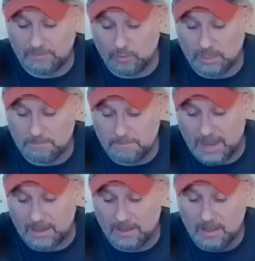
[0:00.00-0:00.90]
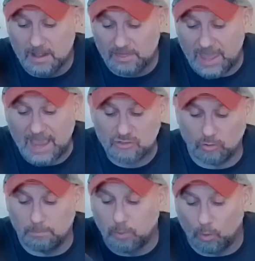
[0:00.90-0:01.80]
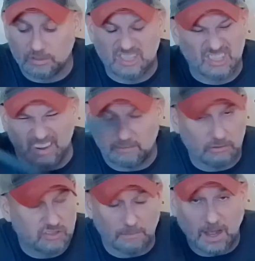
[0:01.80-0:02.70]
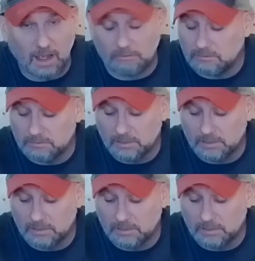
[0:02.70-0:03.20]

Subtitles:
if you could make the actual bolt cycle somehow.